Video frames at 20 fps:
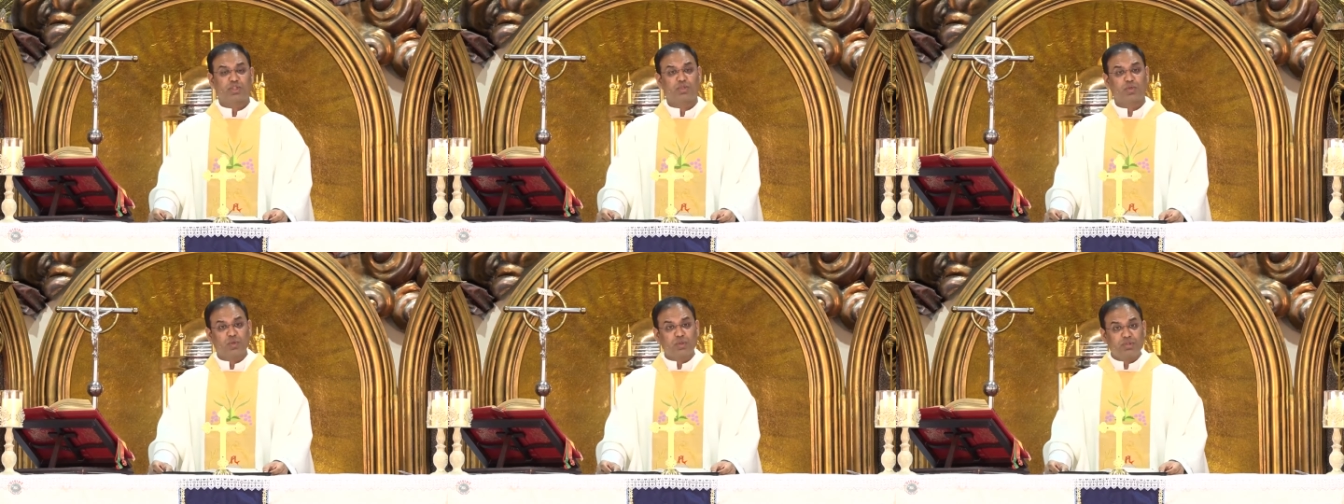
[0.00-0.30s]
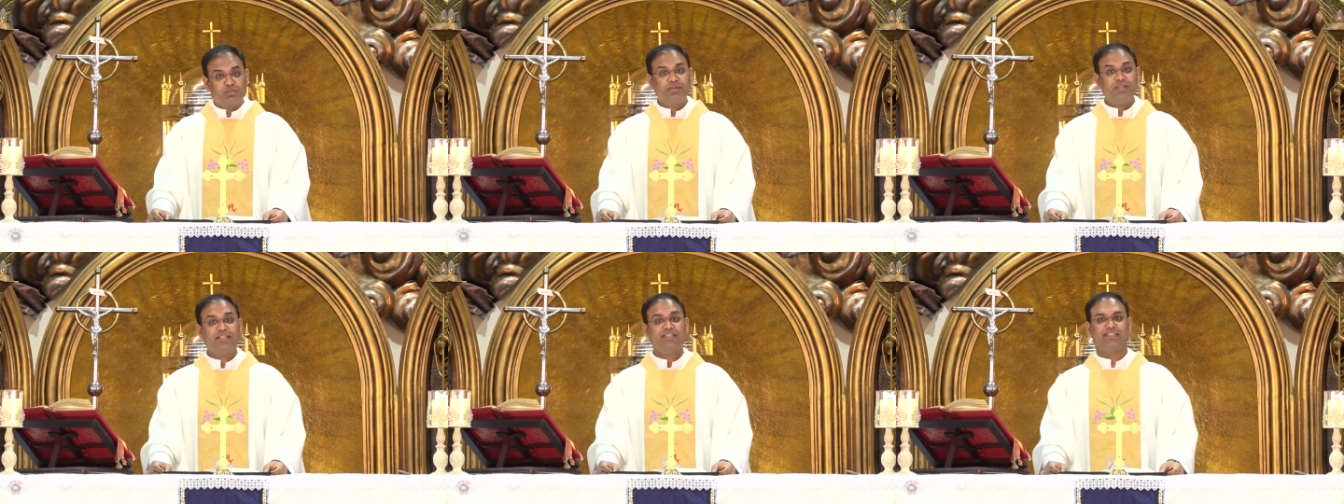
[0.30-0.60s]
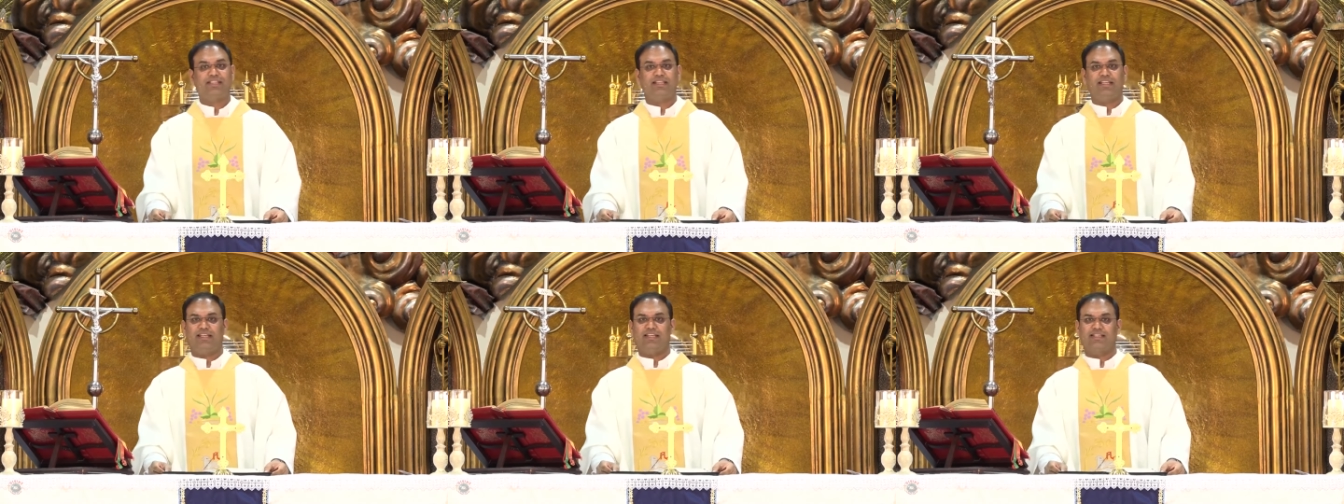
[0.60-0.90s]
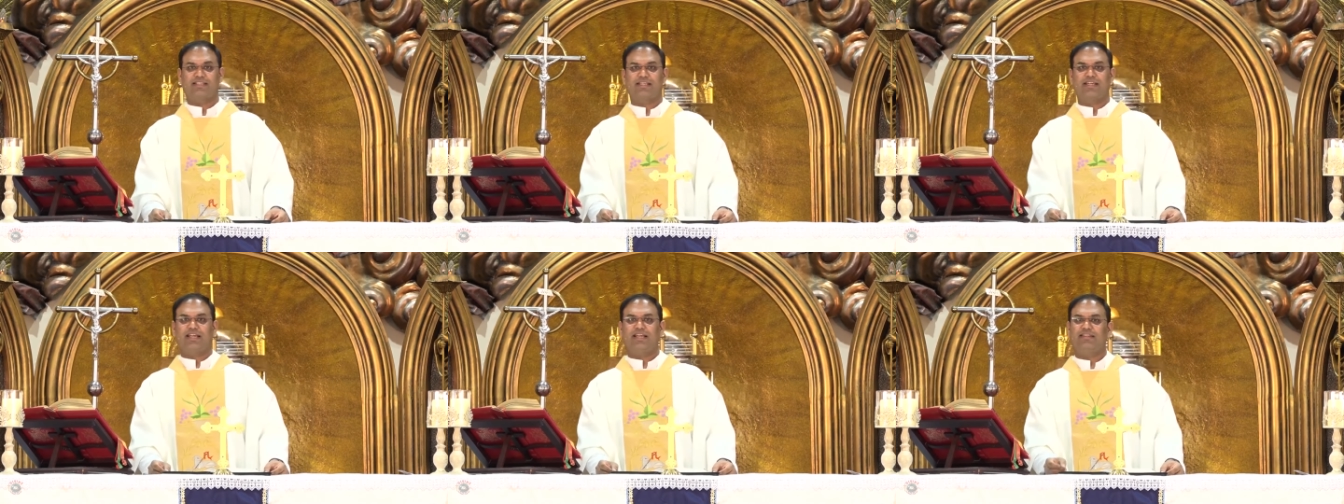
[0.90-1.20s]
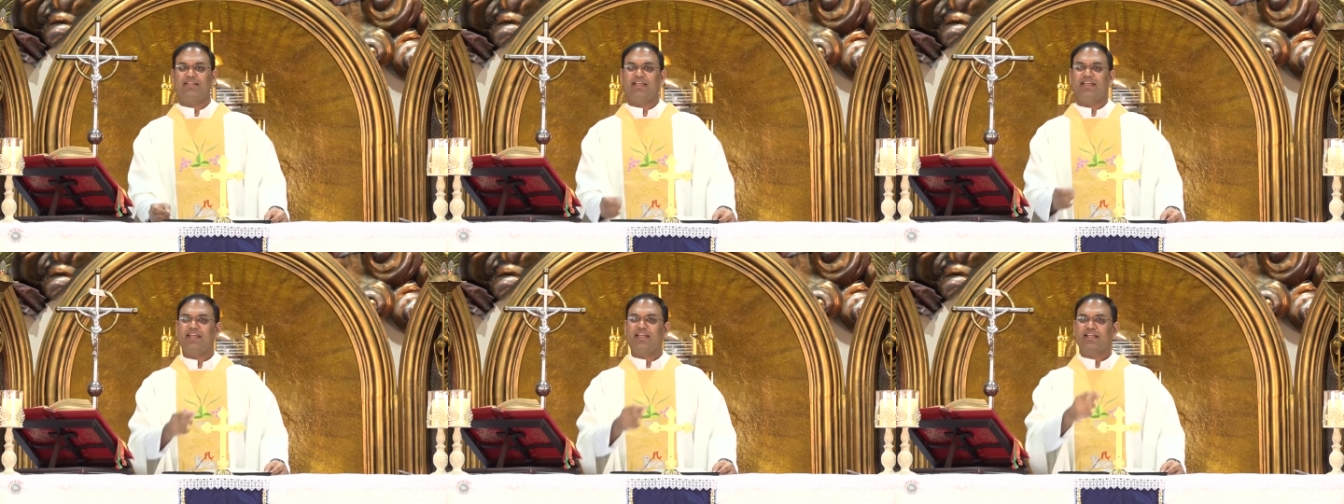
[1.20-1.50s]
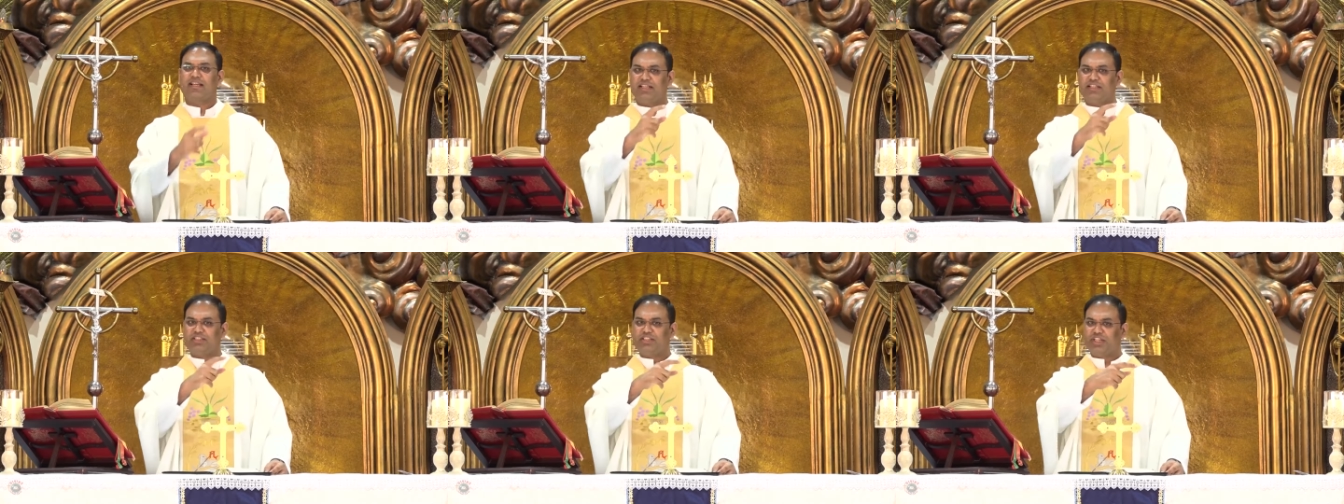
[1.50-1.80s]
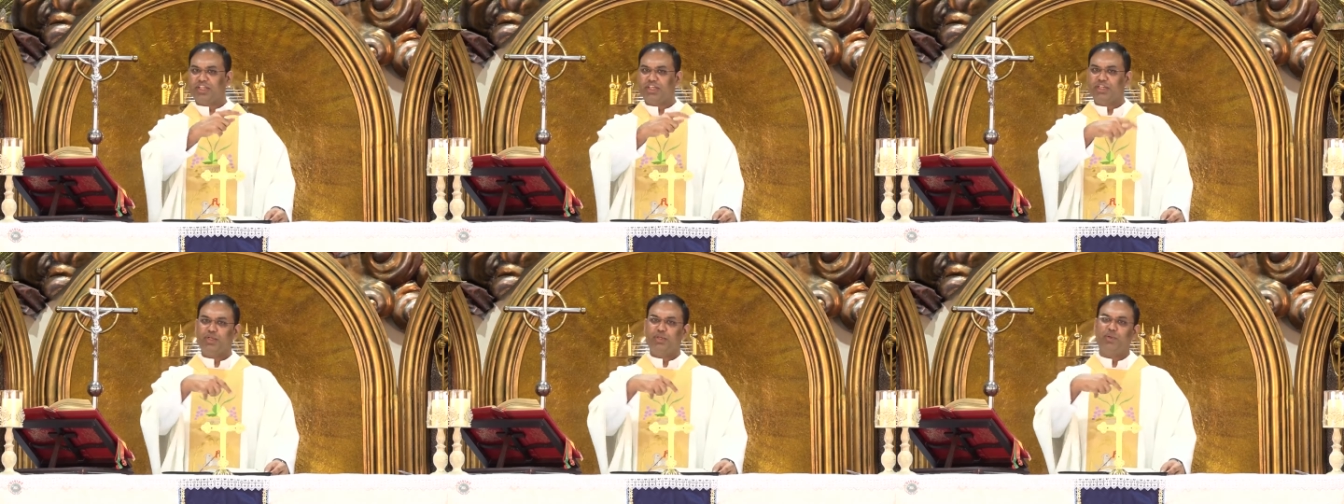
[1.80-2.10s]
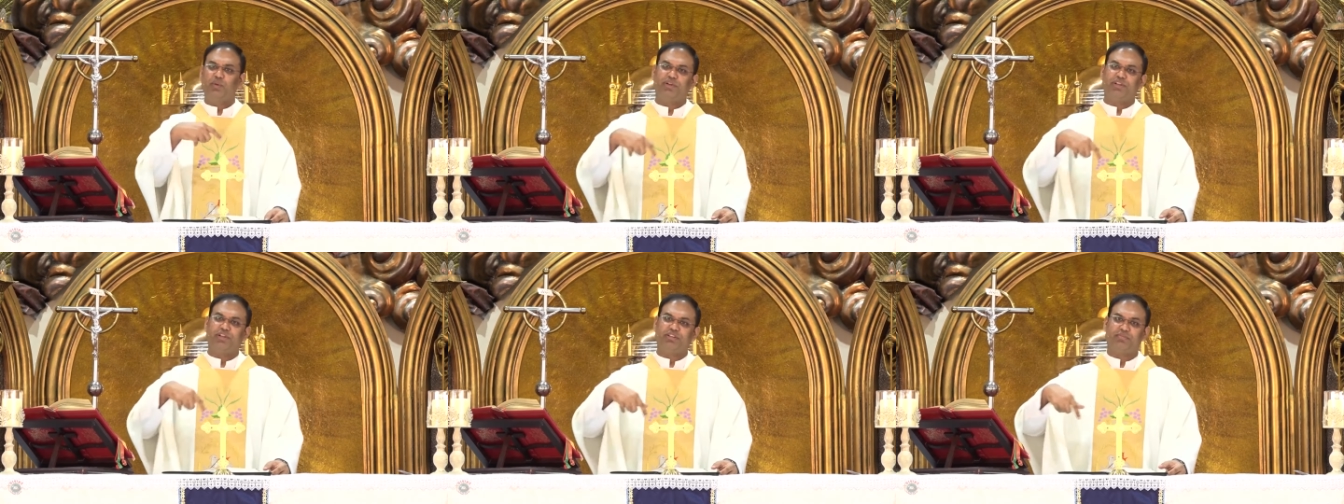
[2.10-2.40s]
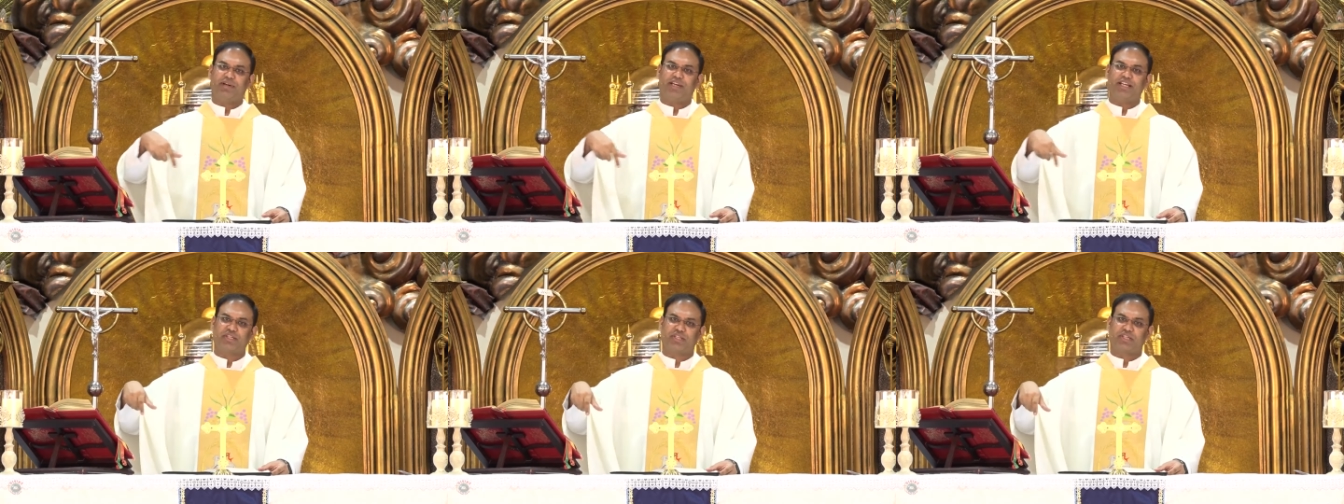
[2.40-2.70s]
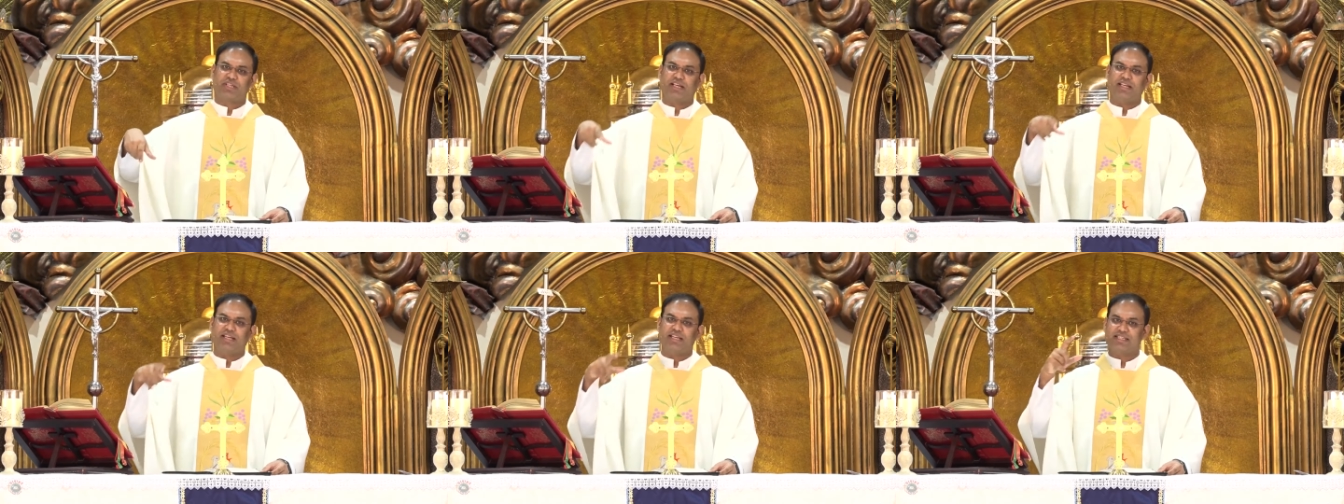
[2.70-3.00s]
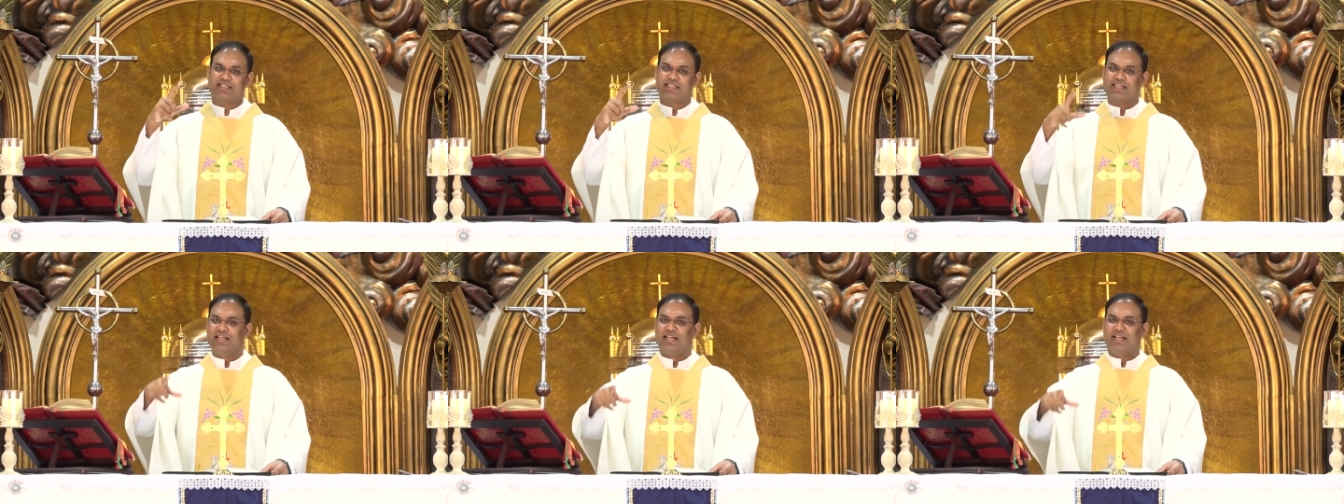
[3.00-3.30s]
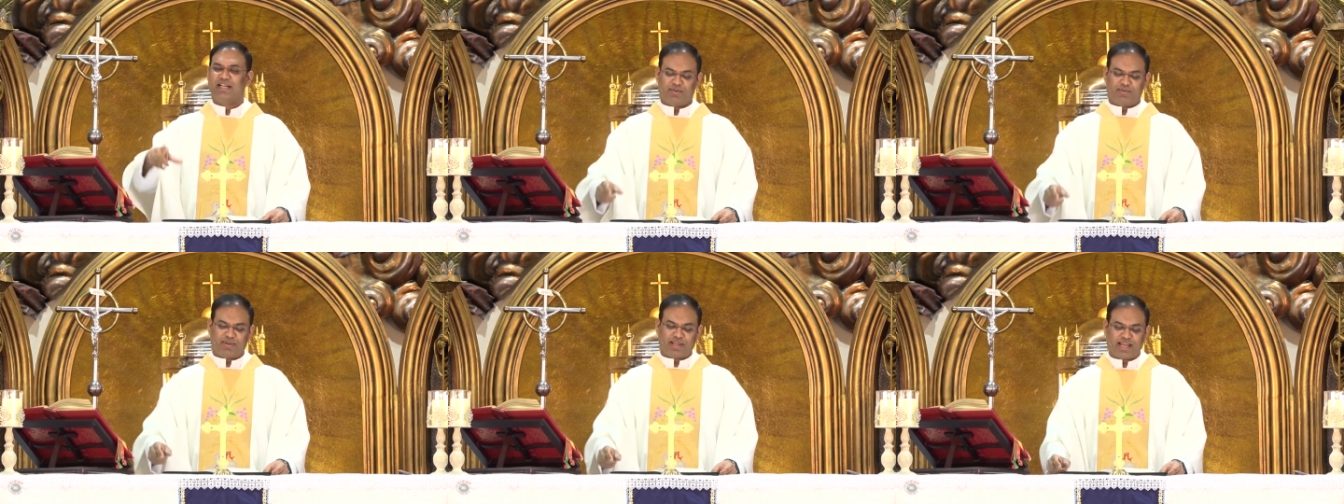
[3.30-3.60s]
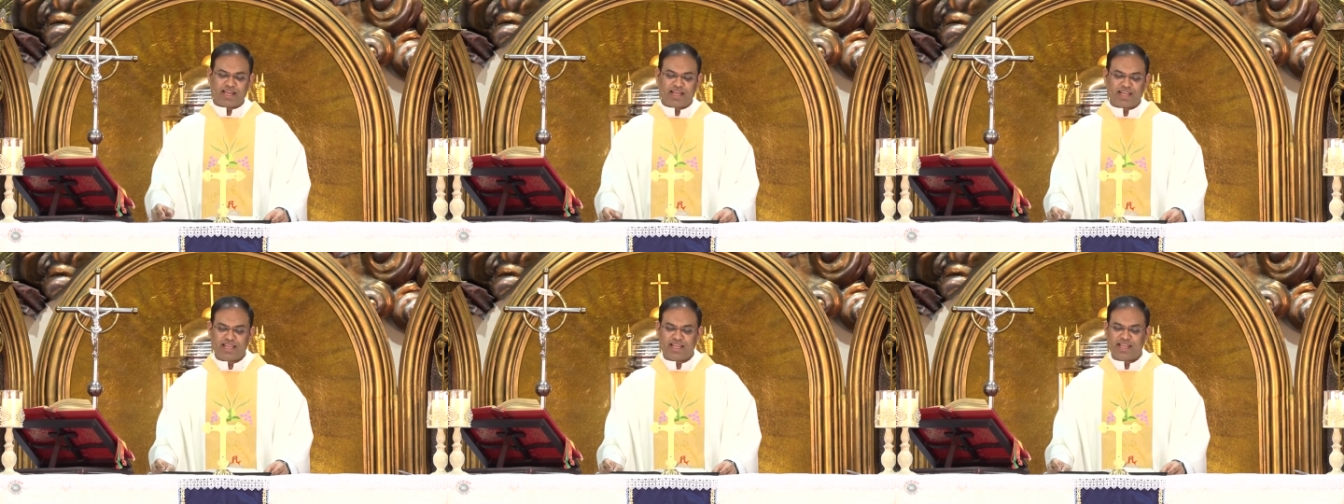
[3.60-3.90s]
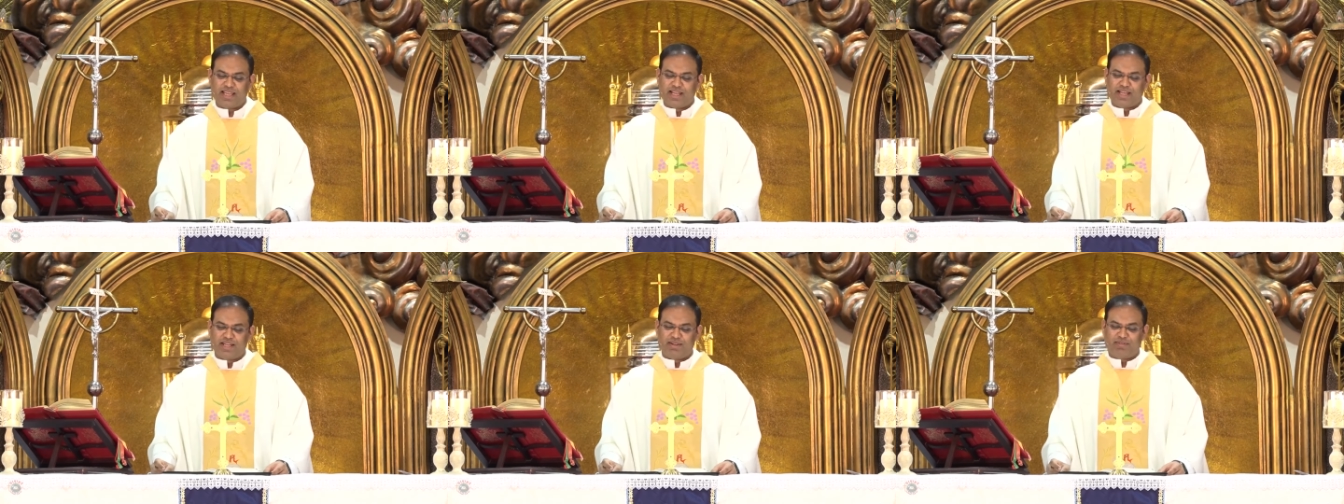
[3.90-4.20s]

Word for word: took me serious and they continued with my studies. When, I,